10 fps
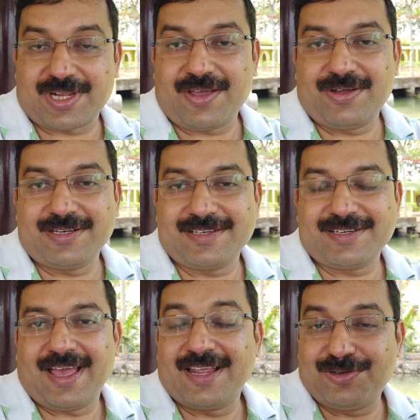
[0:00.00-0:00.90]
stay on
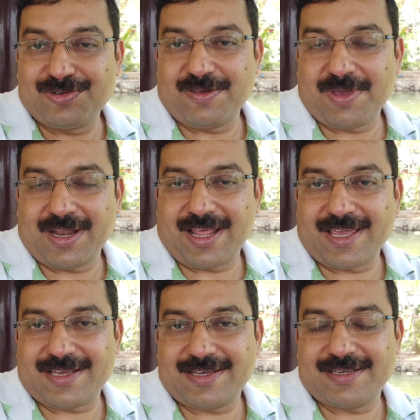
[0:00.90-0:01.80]
and do give me a
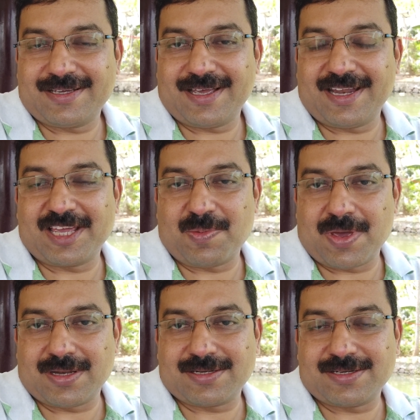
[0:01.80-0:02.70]
like and a
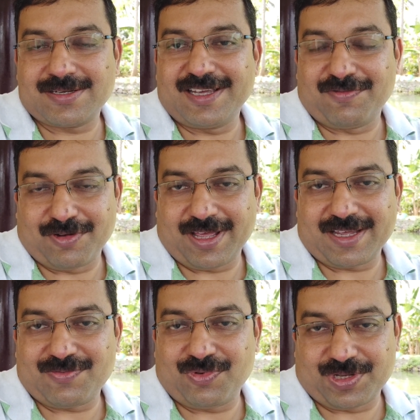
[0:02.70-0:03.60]
comment if you
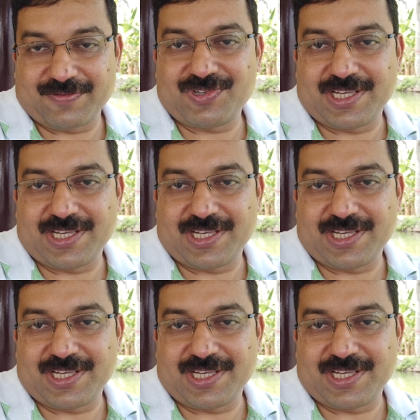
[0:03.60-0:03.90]
like what you have